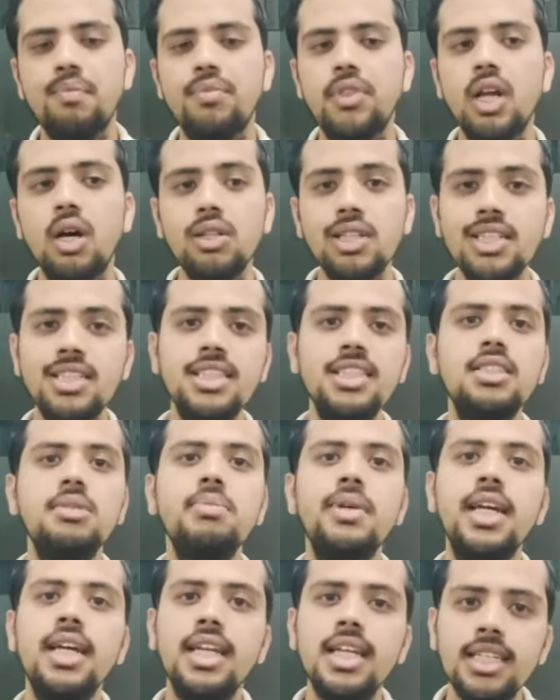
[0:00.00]
Now, this is
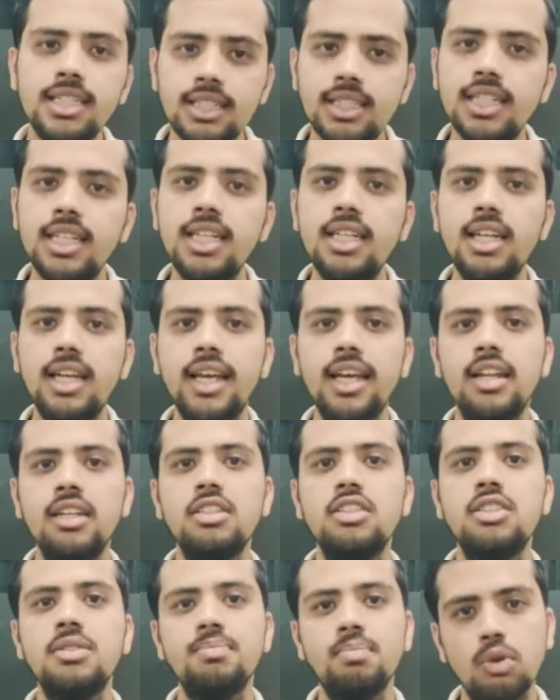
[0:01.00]
mainly seen
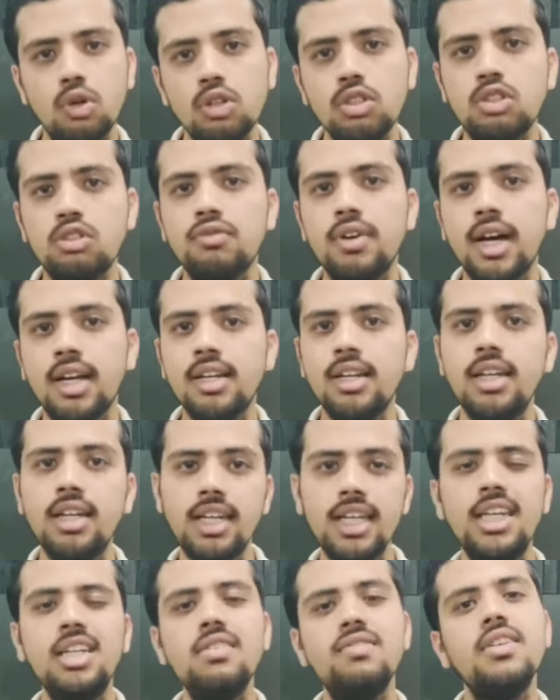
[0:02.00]
in sports where a
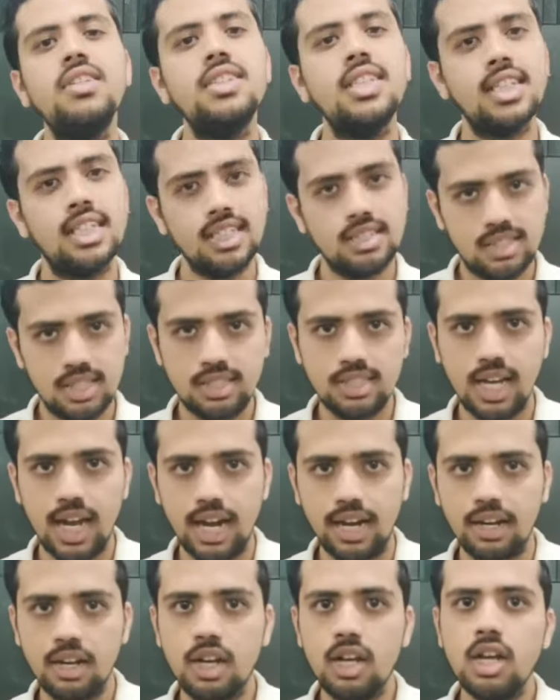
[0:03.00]
lean physique is
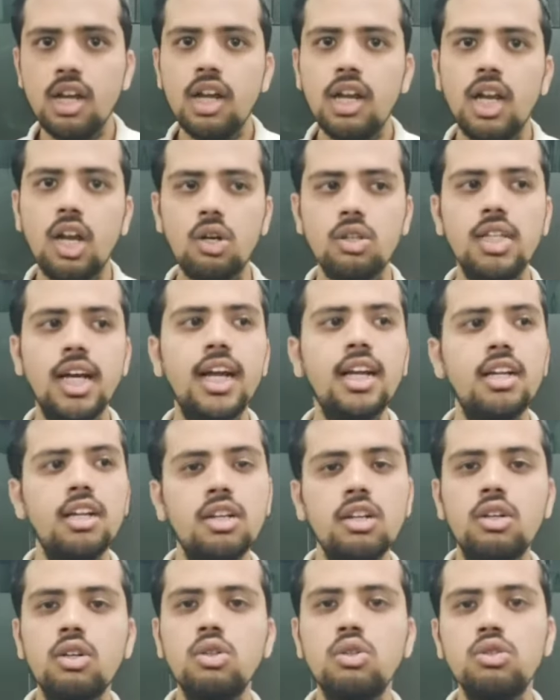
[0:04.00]
desired. Now, that
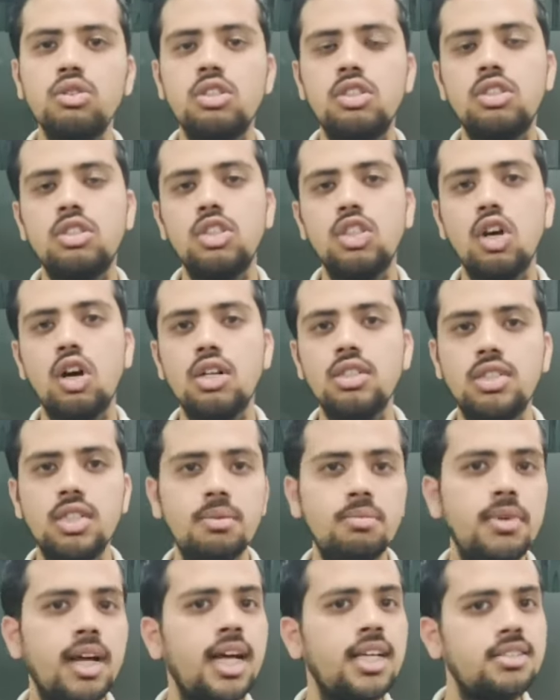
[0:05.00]
includes your
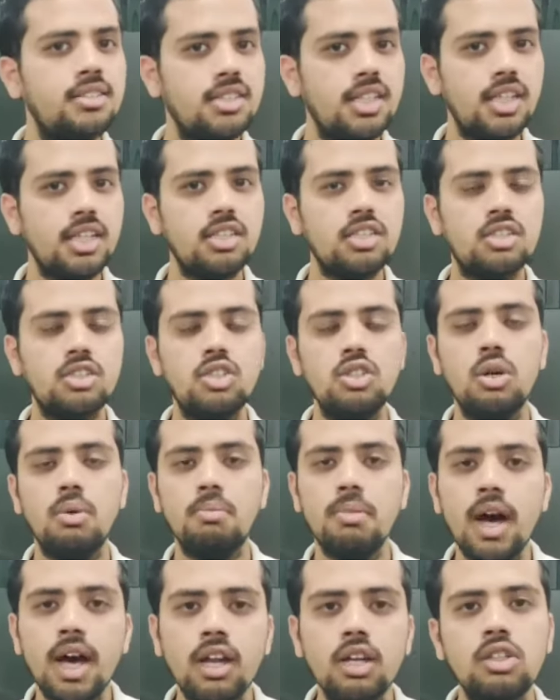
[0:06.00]
gymnastics, your
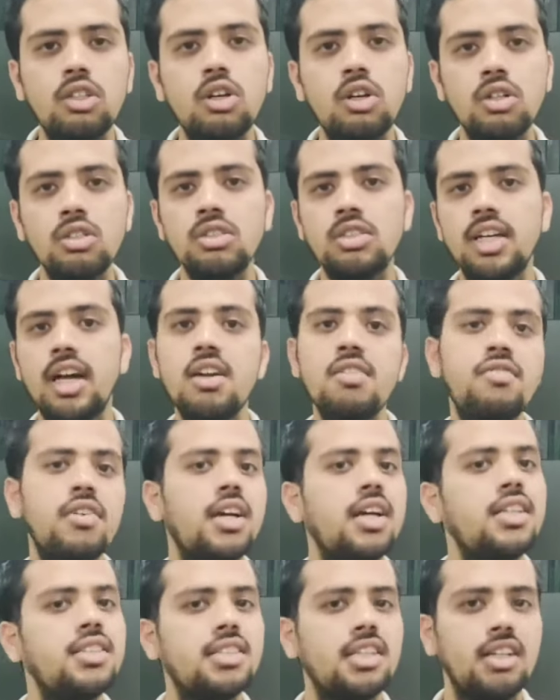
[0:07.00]
marathons, and
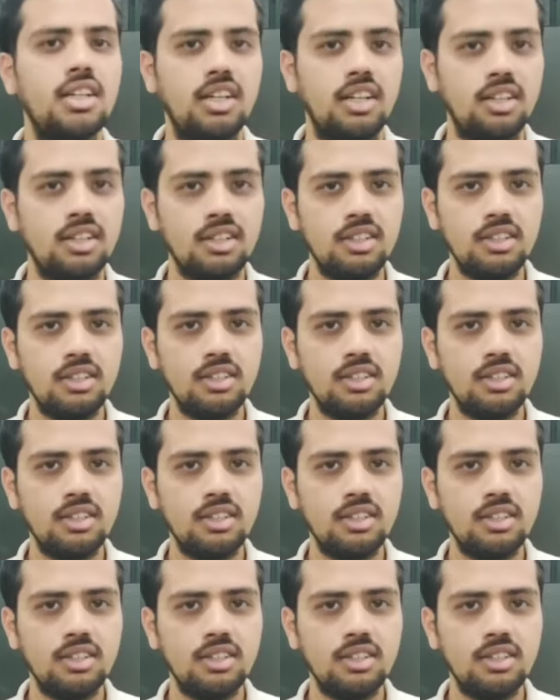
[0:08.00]
figure skating.